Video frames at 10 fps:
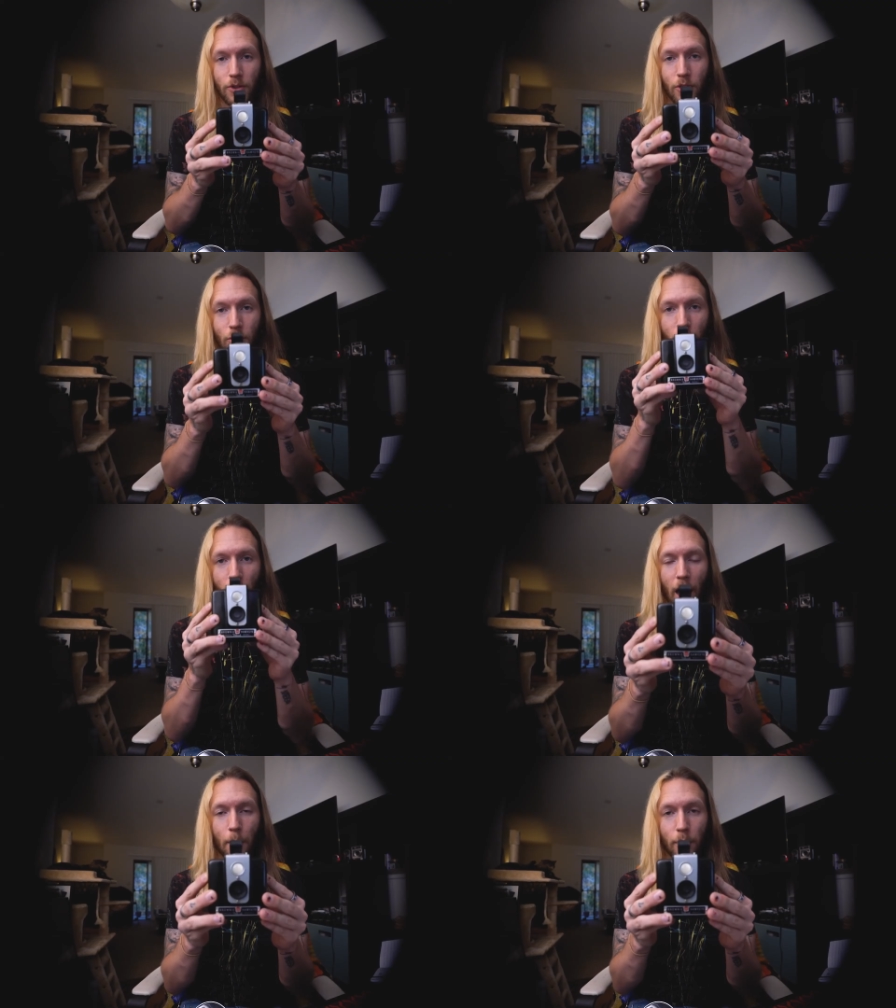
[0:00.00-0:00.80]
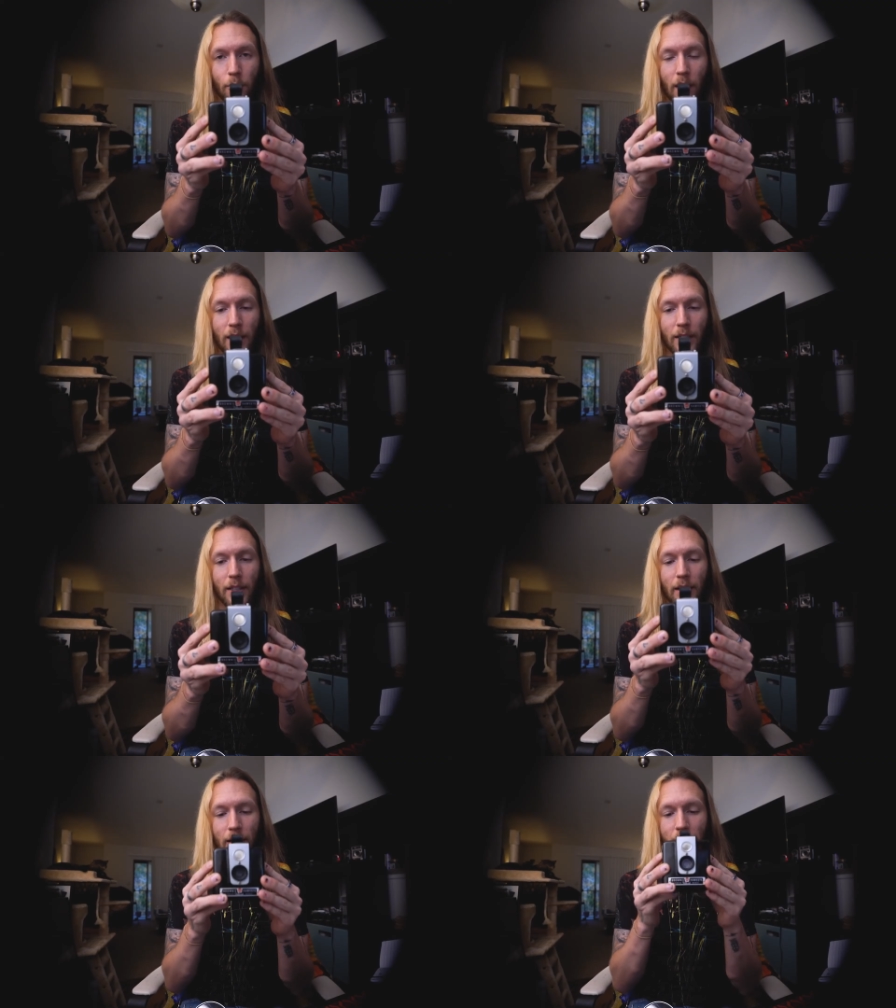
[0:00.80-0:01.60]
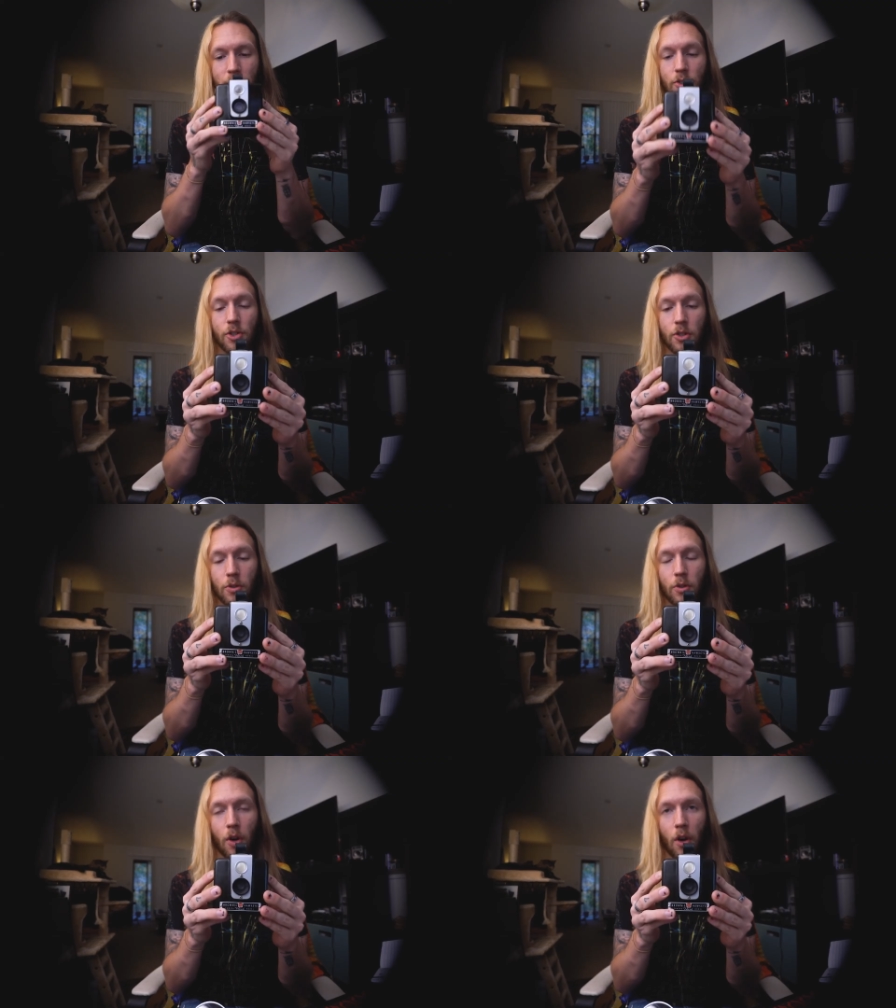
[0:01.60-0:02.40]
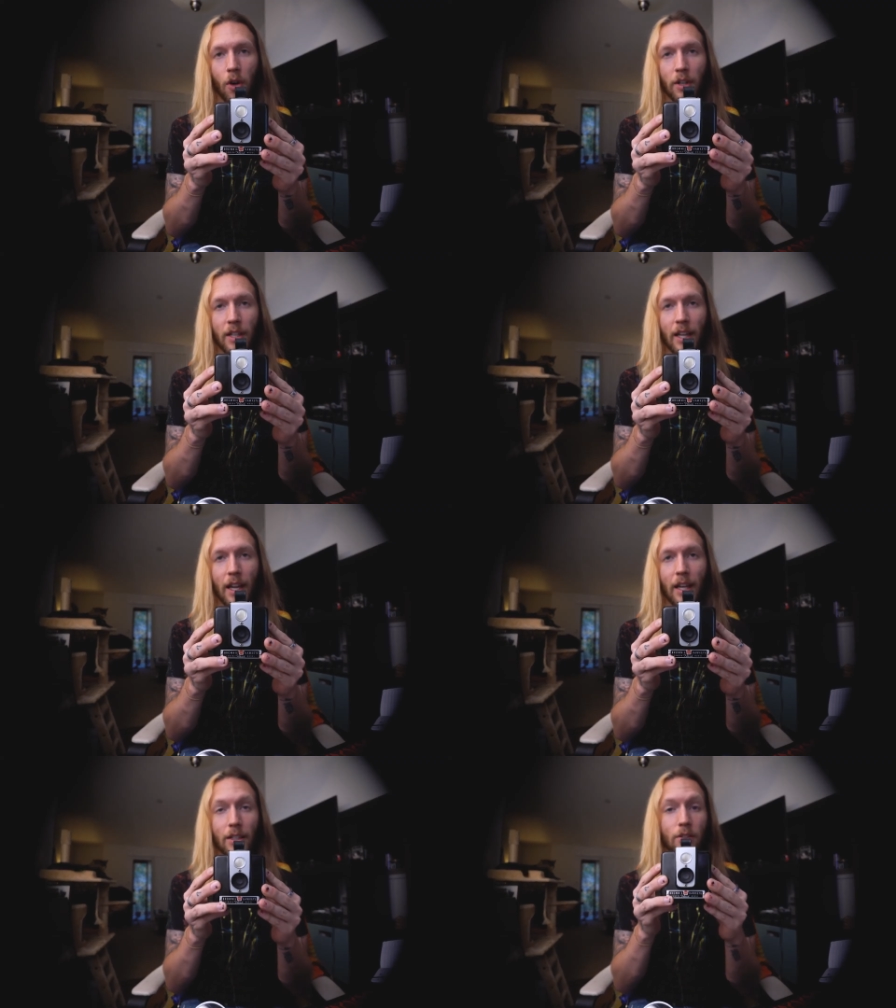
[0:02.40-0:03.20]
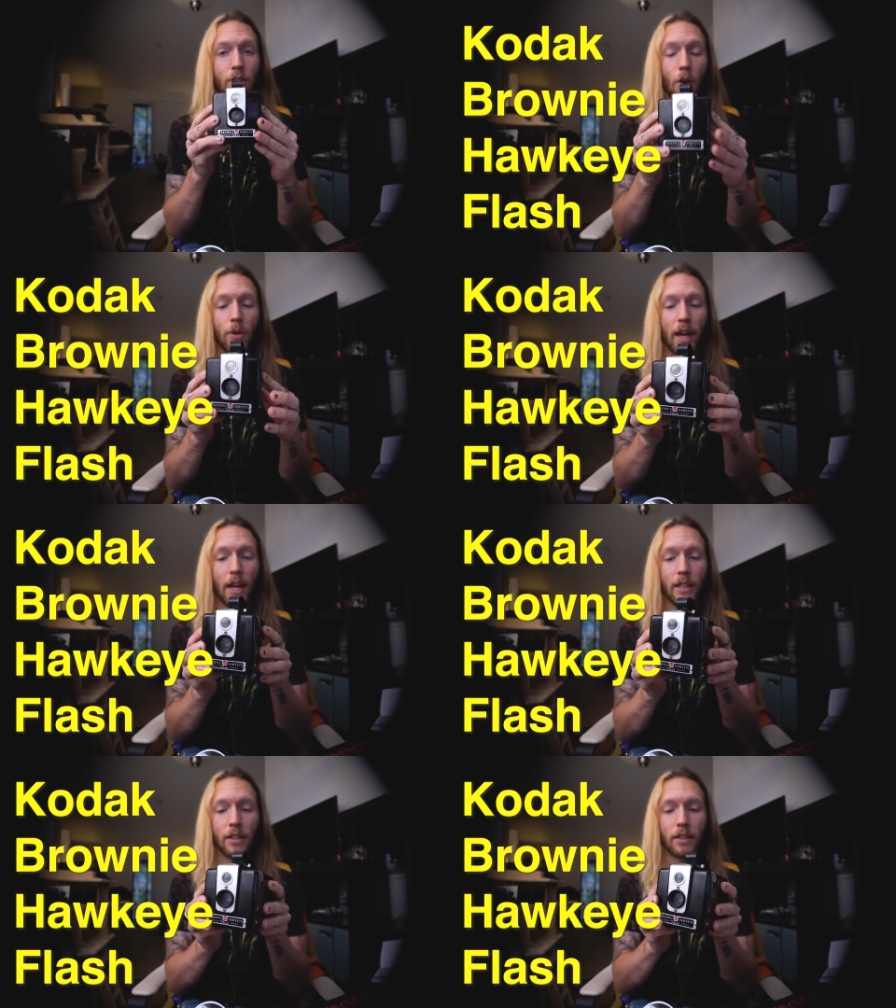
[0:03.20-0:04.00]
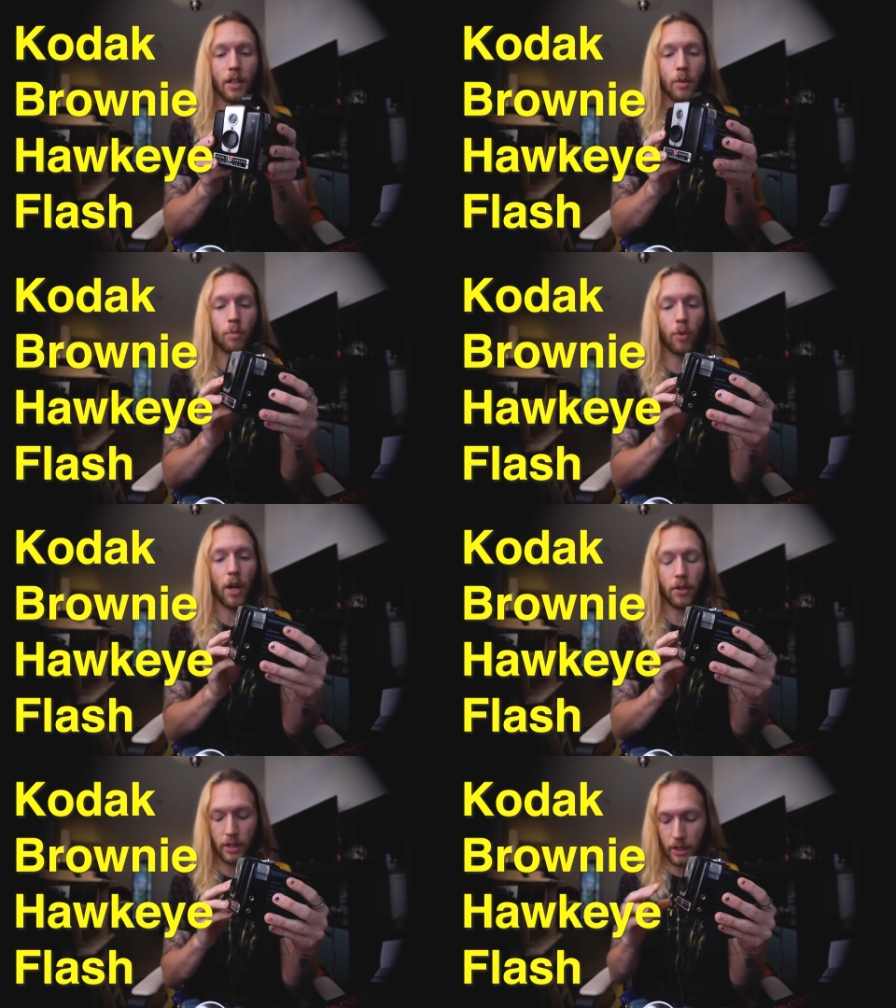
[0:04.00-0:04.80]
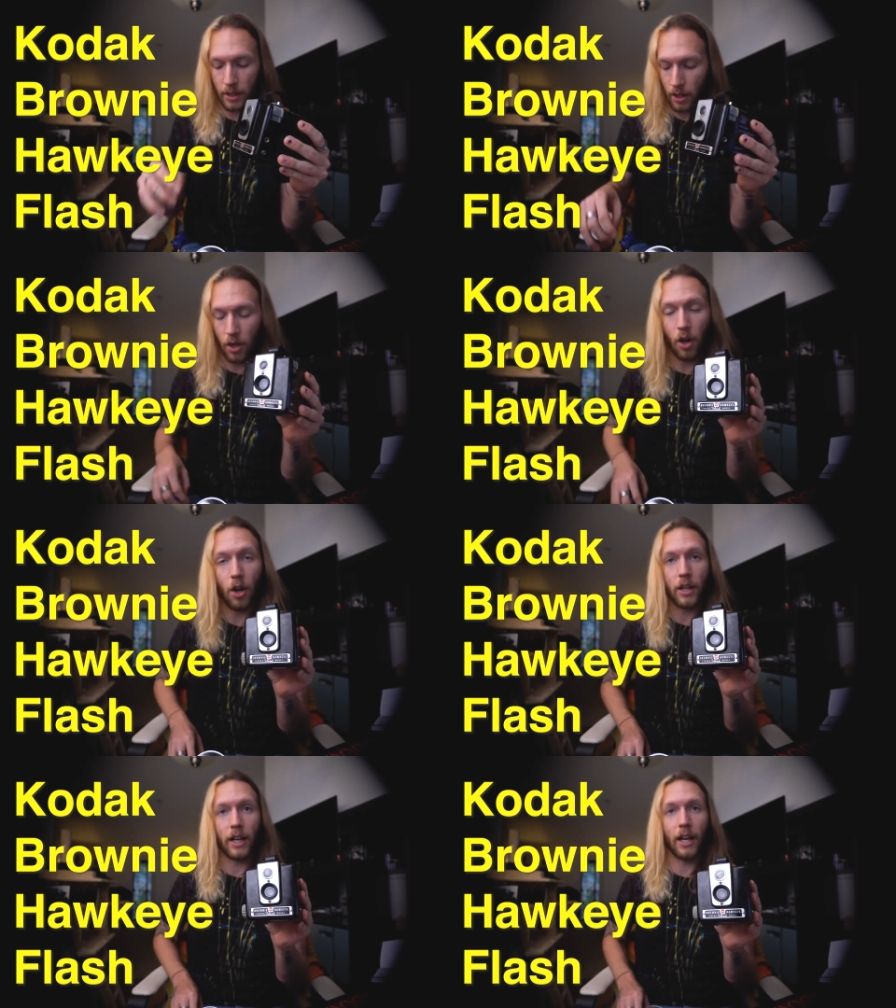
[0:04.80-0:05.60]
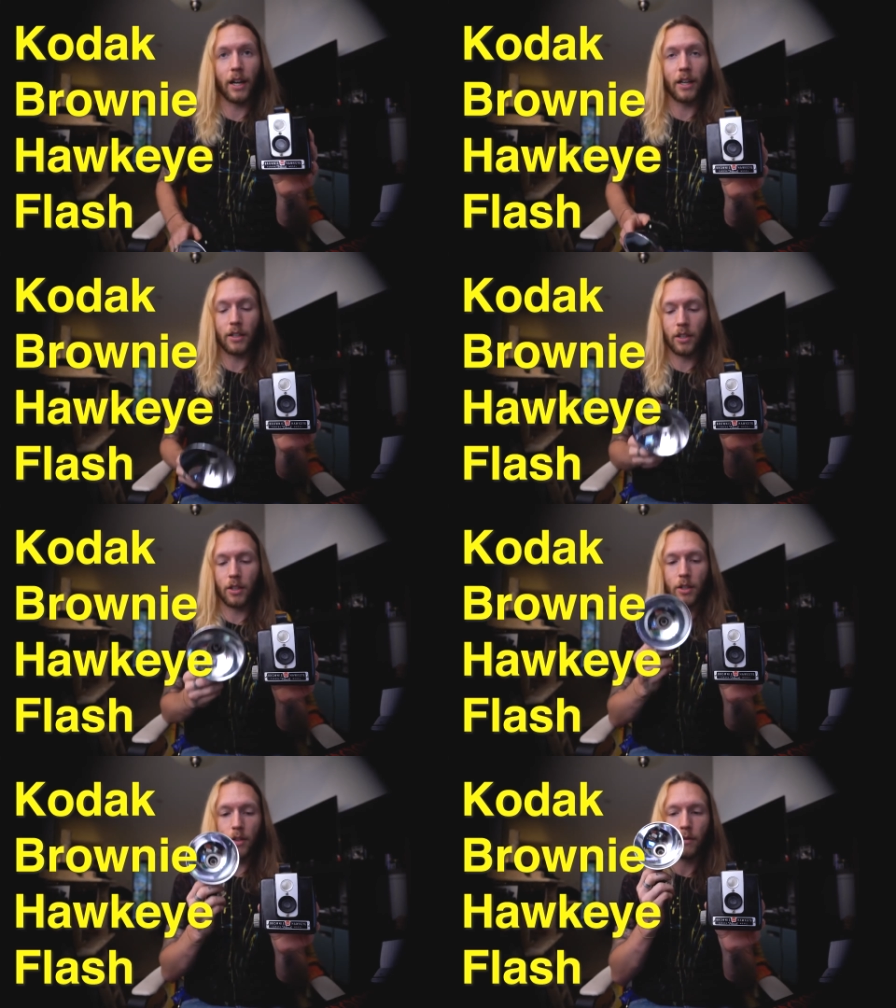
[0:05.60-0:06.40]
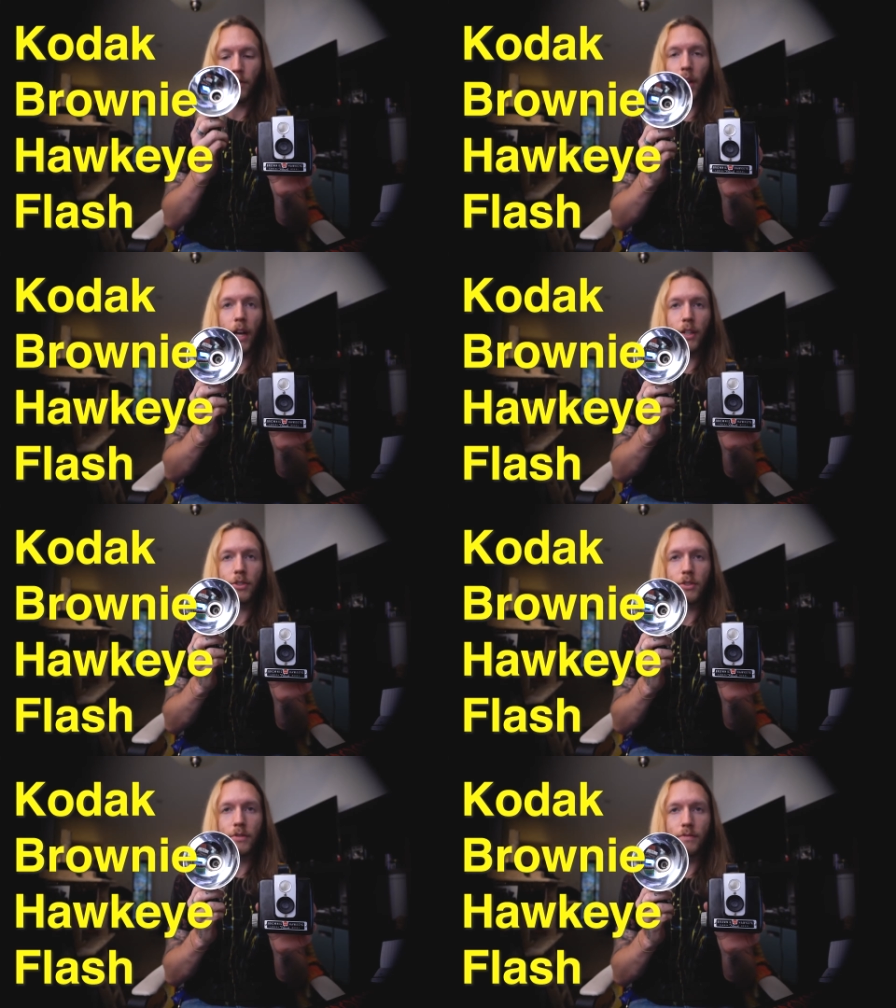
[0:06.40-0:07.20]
to operate and shoot on a Kodak Brownie Hawkeye Flash.